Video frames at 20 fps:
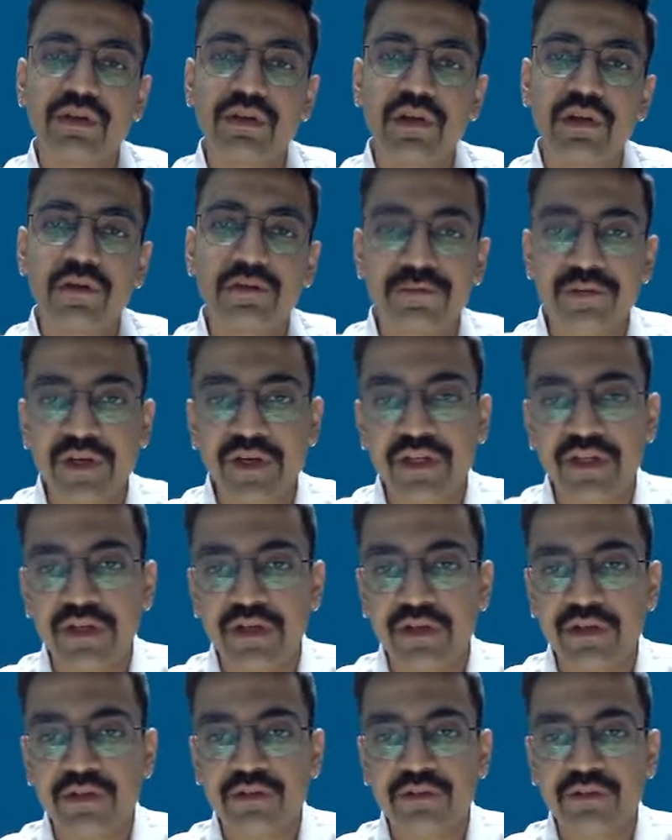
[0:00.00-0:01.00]
affect
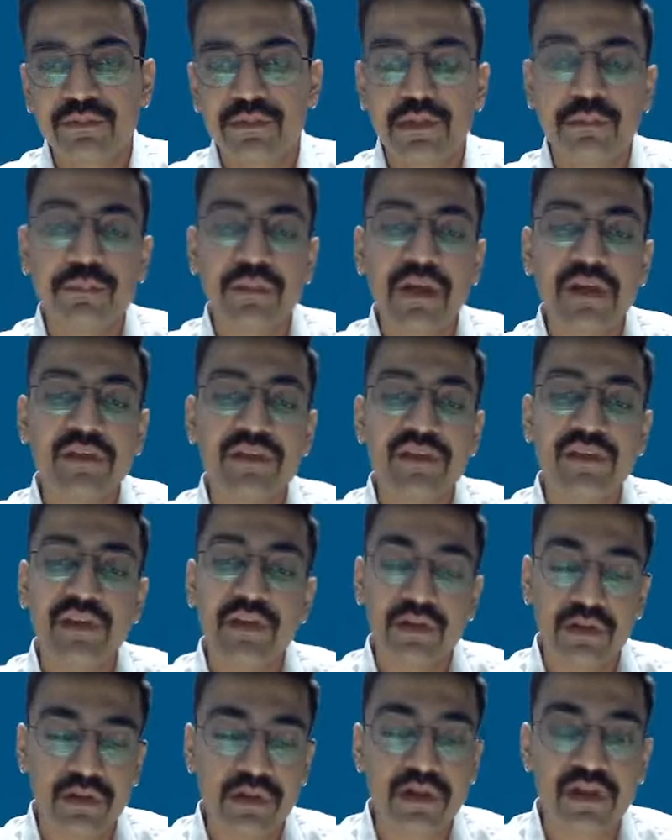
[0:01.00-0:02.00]
it. The price
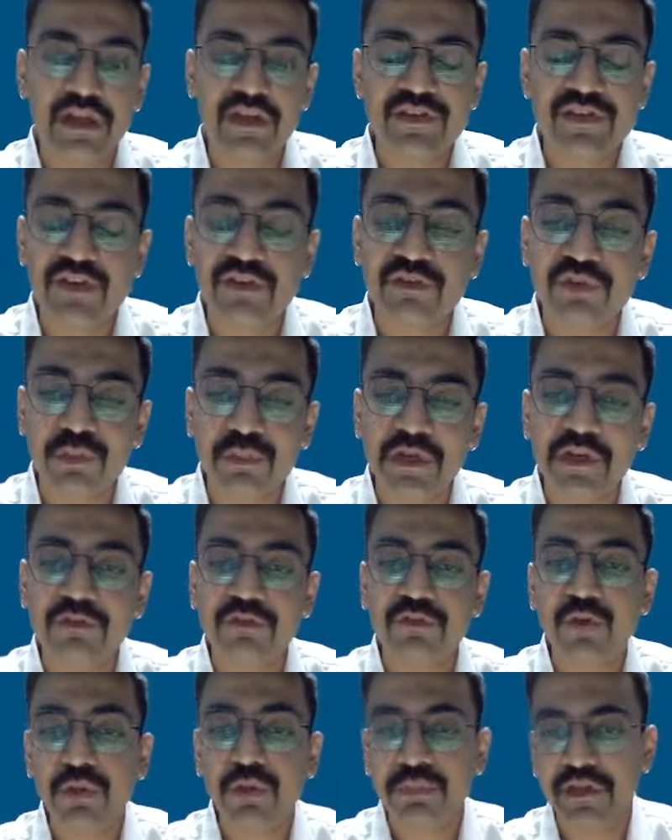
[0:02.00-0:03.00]
elasticity of demand
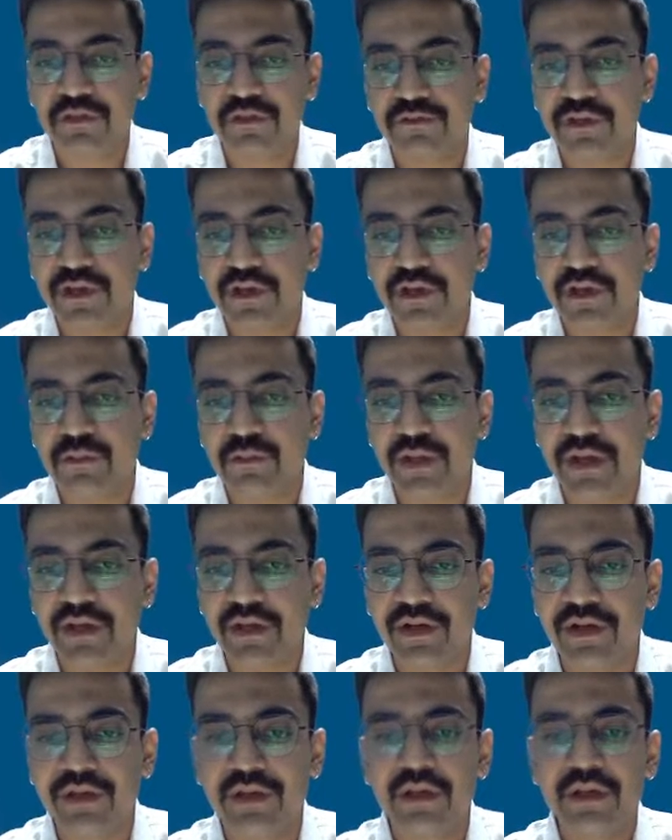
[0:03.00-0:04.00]
would be affected by
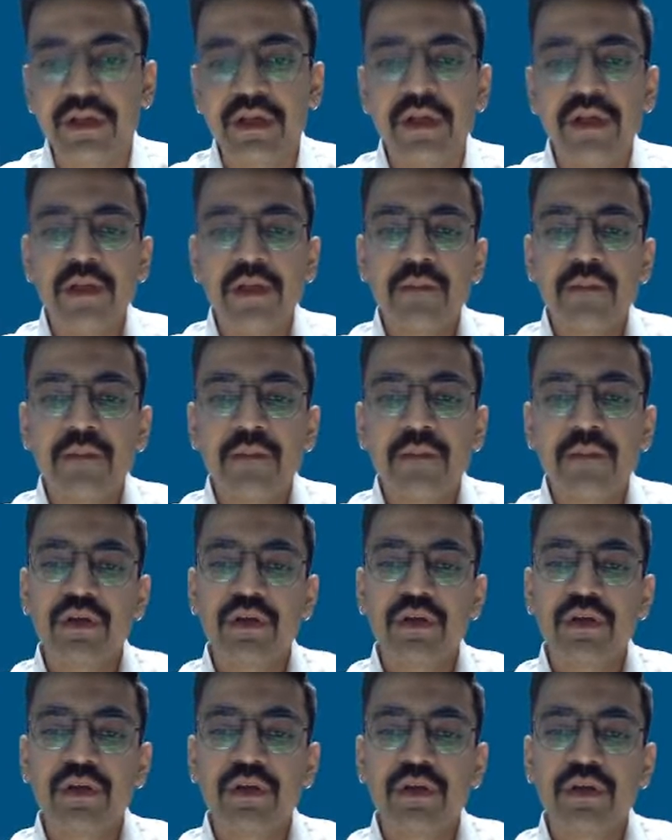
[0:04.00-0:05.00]
it,
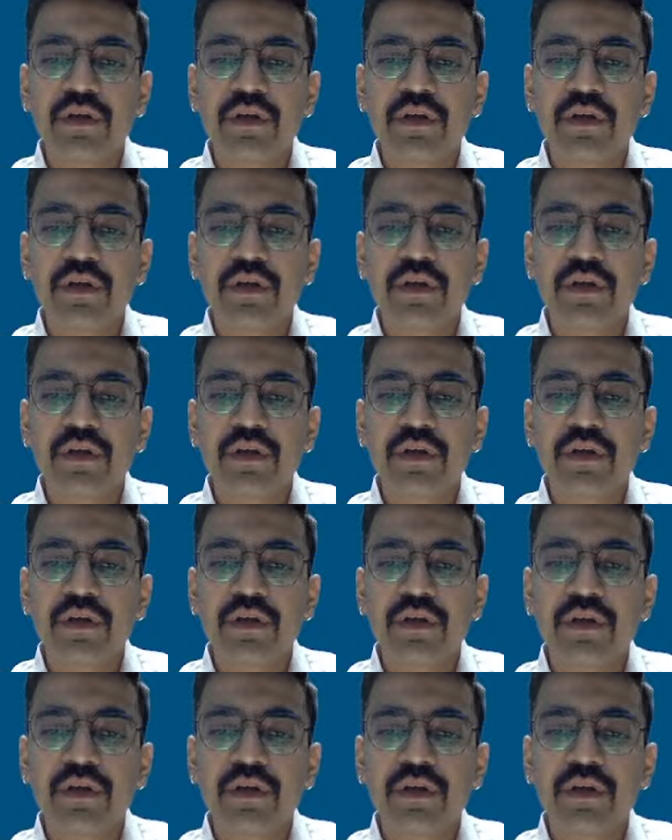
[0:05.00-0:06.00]
because
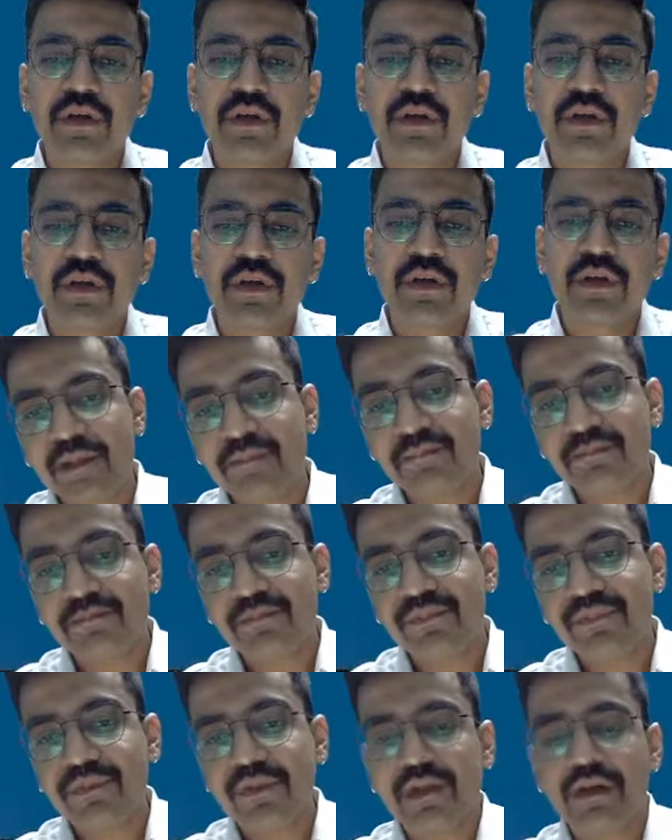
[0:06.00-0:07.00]
again, the more the time
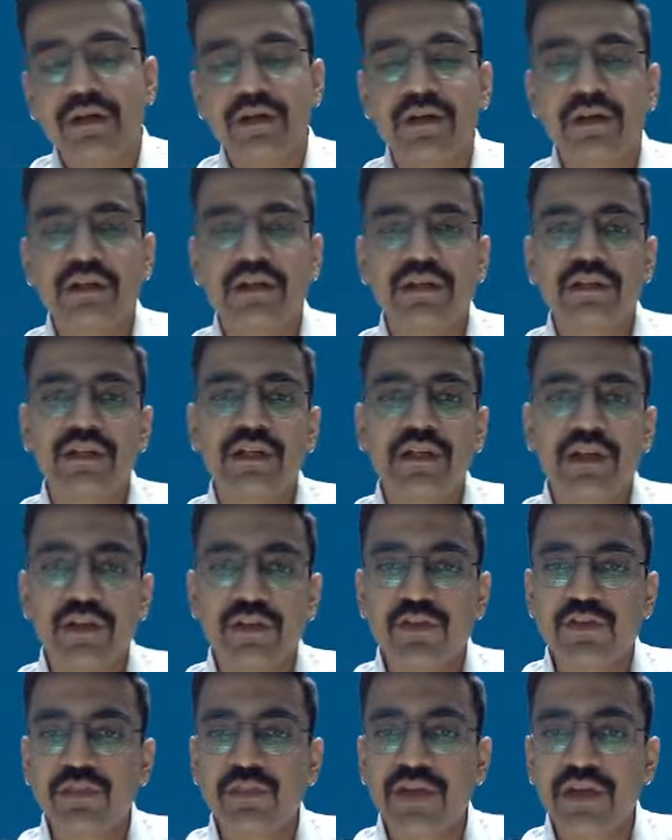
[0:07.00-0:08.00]
the
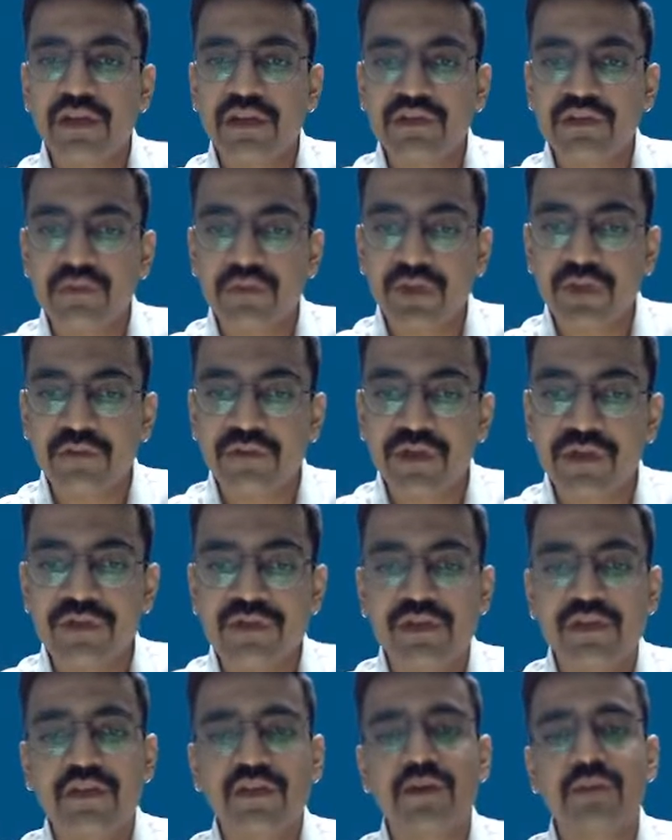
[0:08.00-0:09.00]
consumer has to
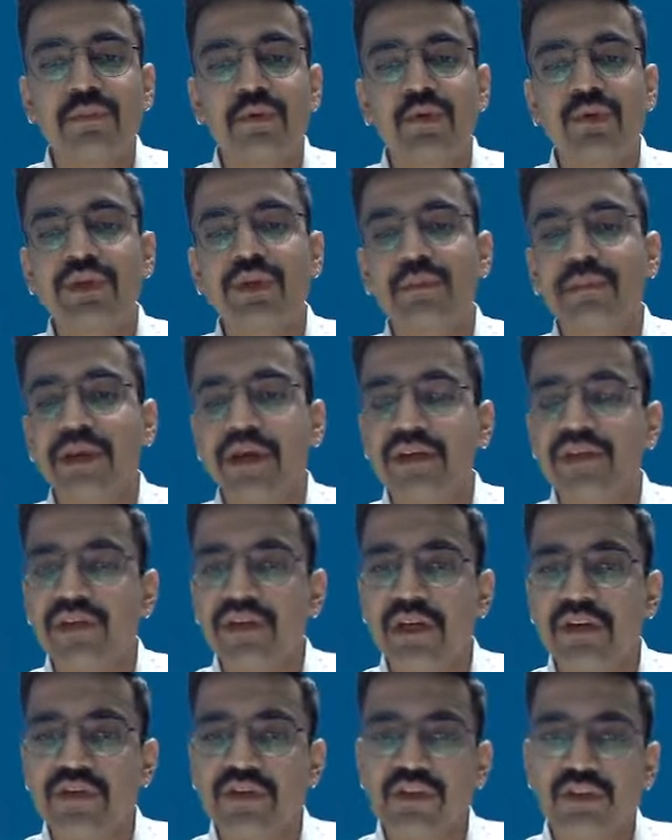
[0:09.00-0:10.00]
invest, the more the price
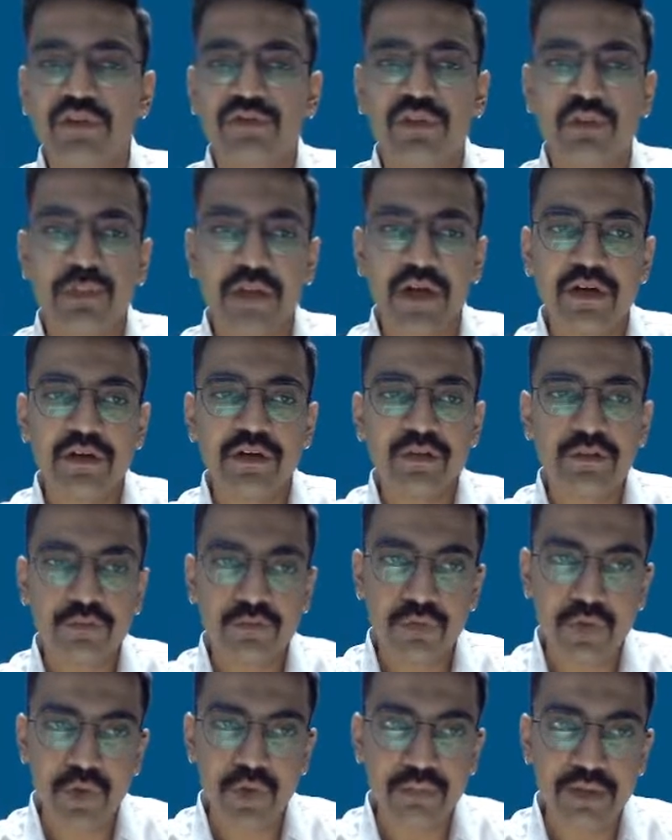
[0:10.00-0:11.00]
elasticity of demand
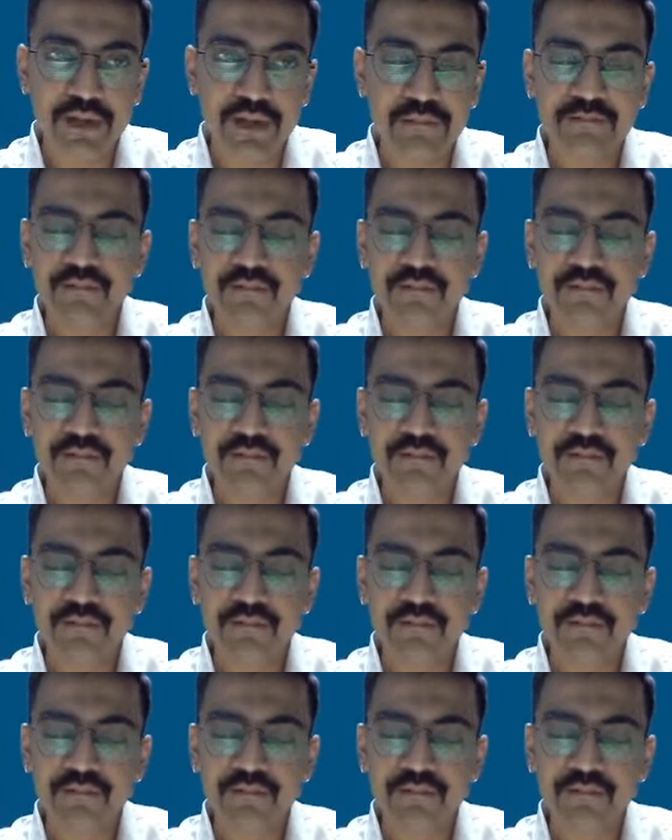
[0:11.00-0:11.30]
would be,